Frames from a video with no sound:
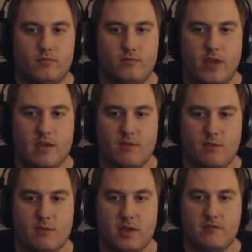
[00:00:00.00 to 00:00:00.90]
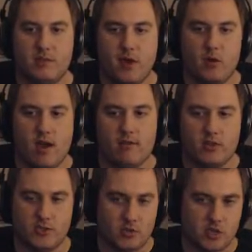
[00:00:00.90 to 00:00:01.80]
Even without Gravity
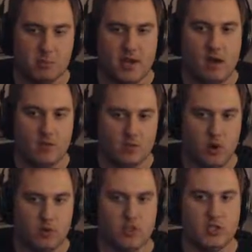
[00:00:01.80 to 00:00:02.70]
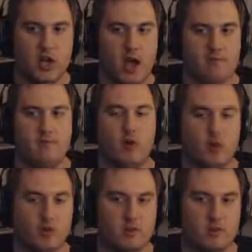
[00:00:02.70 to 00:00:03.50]
Suit, jumping out of this water is not hard.